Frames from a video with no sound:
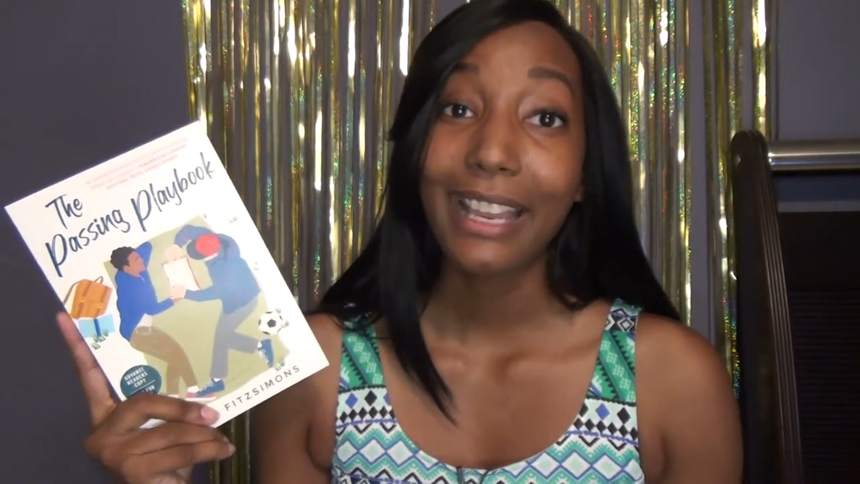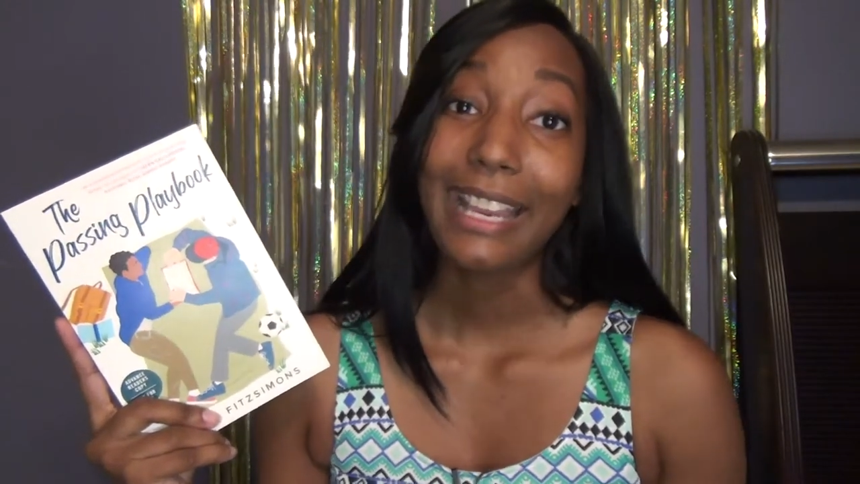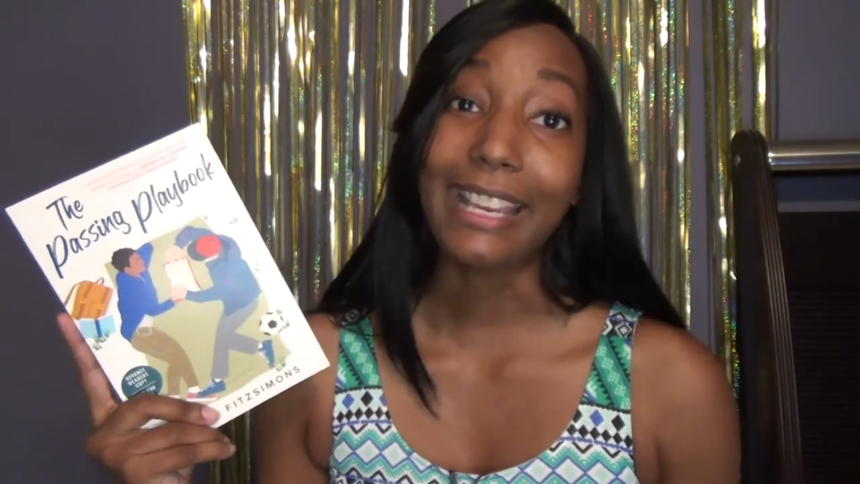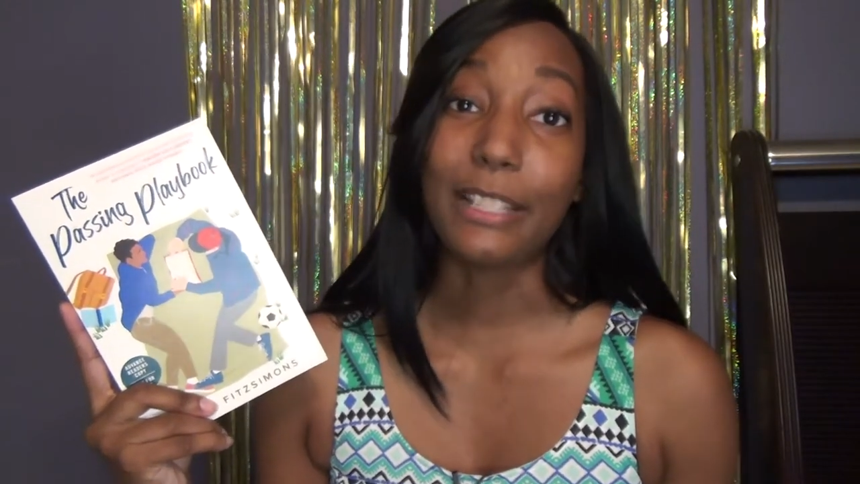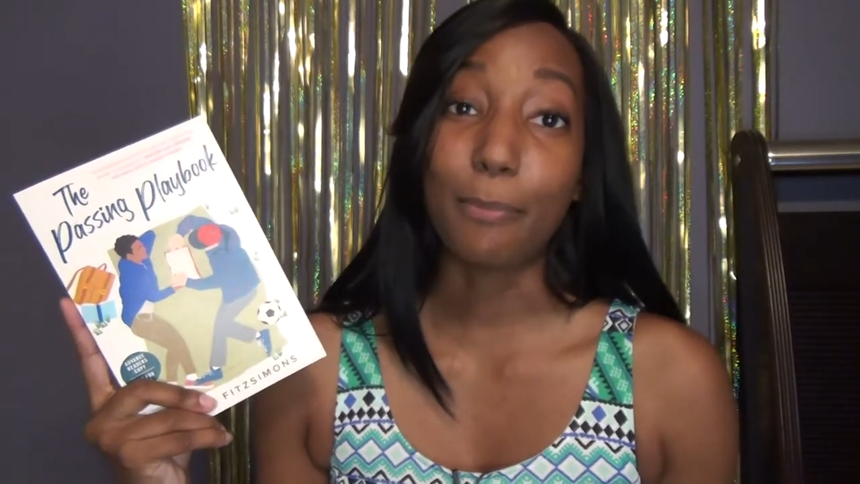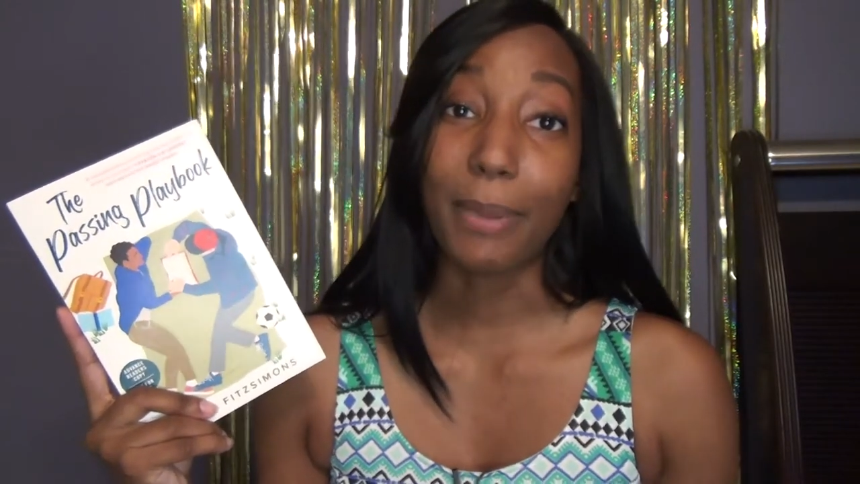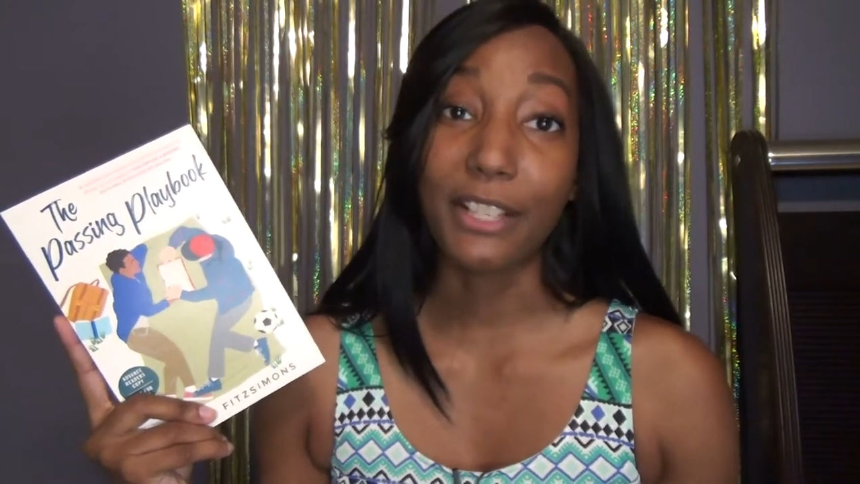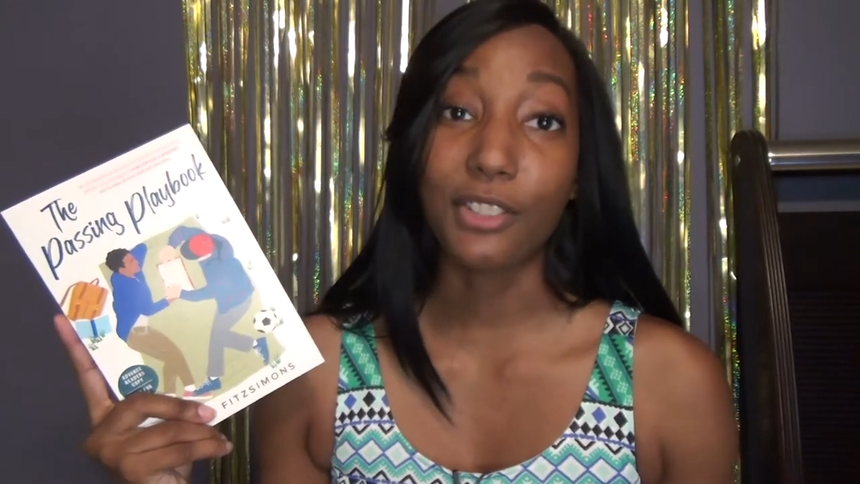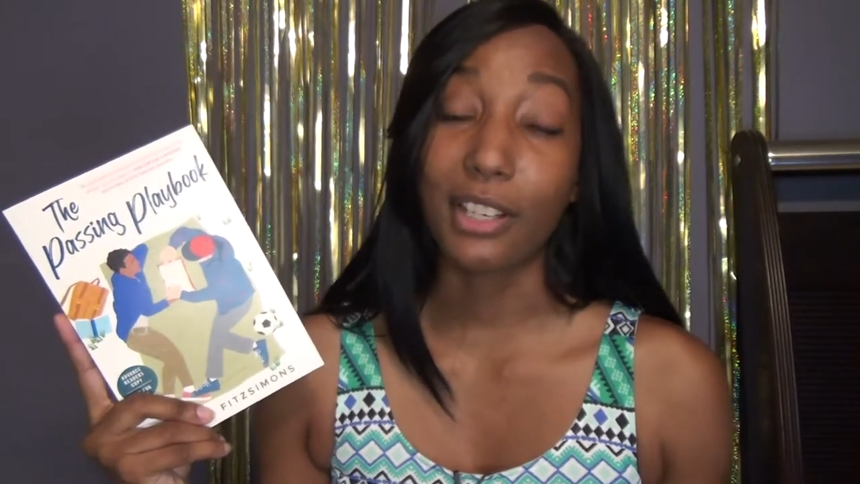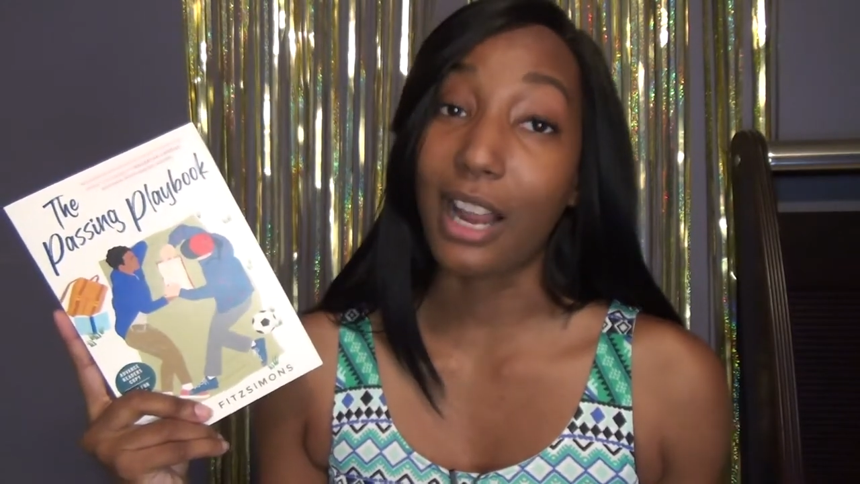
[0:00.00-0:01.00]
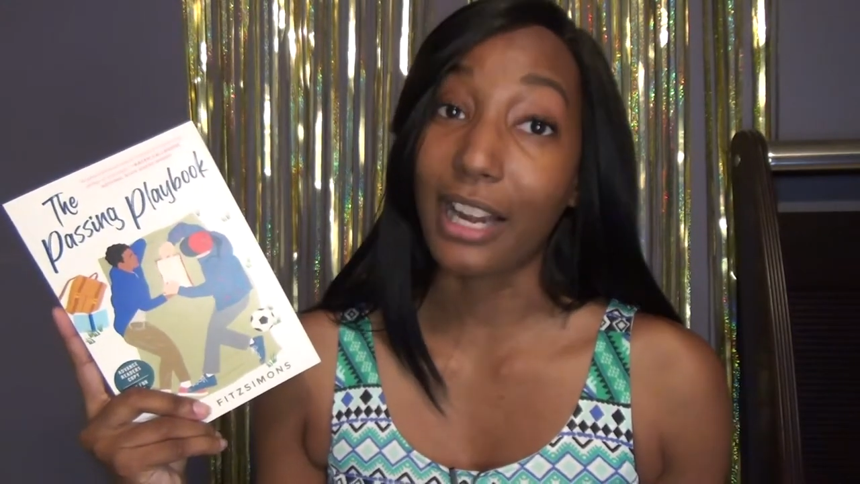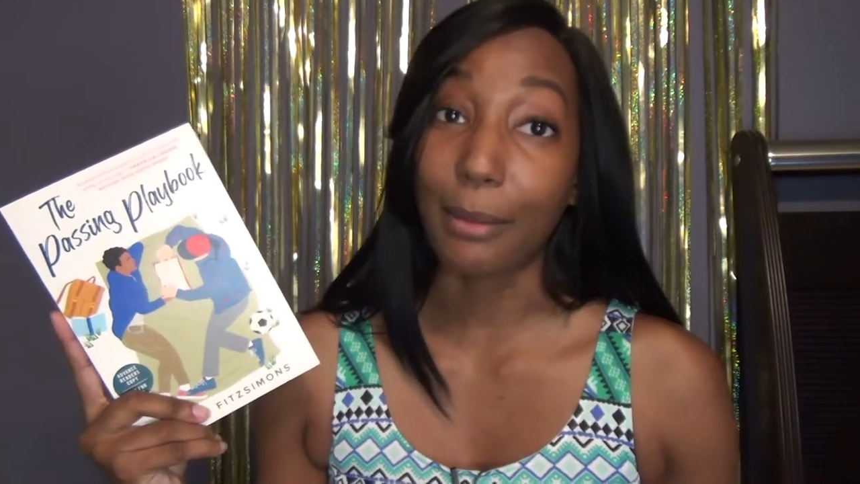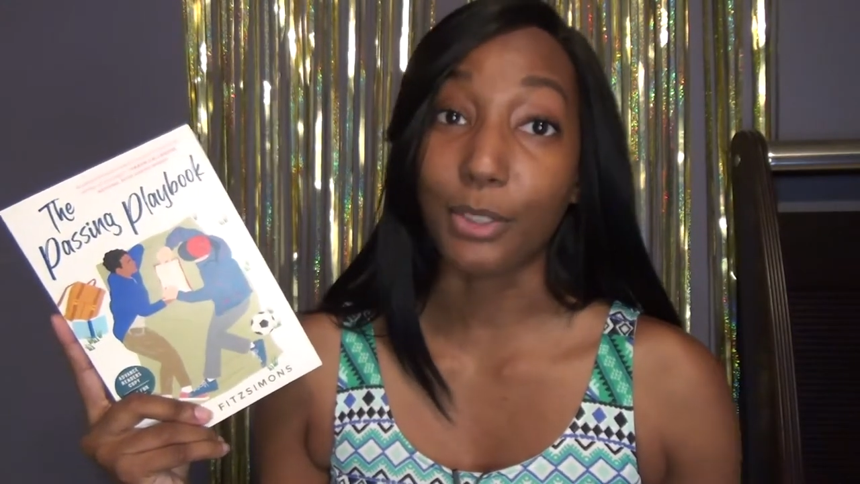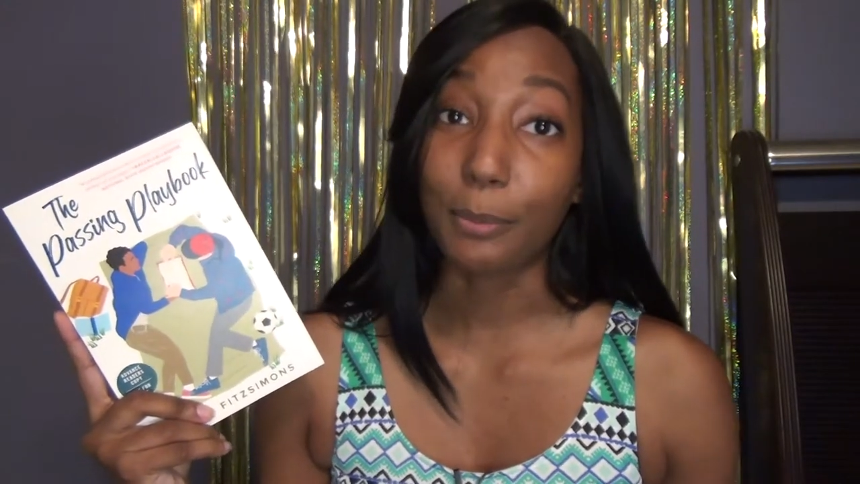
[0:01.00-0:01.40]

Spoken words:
he's benched and not able